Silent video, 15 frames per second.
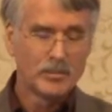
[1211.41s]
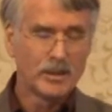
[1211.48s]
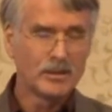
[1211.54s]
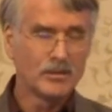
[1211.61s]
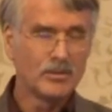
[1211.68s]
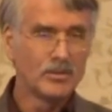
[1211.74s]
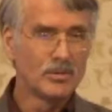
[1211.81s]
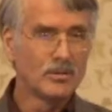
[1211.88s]

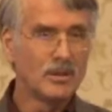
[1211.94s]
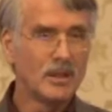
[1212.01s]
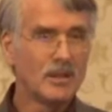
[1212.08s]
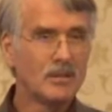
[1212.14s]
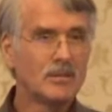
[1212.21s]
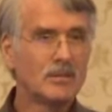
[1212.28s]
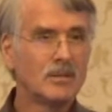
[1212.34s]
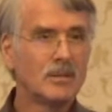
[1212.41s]
but you do
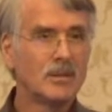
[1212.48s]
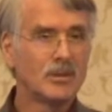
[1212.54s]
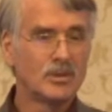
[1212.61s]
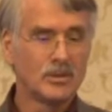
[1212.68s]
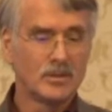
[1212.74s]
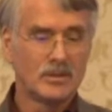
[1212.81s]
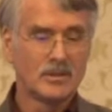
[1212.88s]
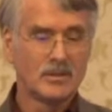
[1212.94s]
need
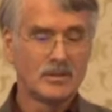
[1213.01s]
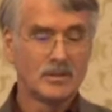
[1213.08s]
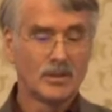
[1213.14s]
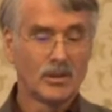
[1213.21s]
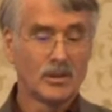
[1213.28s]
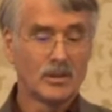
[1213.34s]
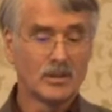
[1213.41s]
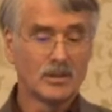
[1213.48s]
good,
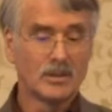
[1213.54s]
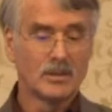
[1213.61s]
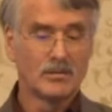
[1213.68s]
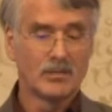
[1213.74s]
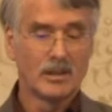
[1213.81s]
long,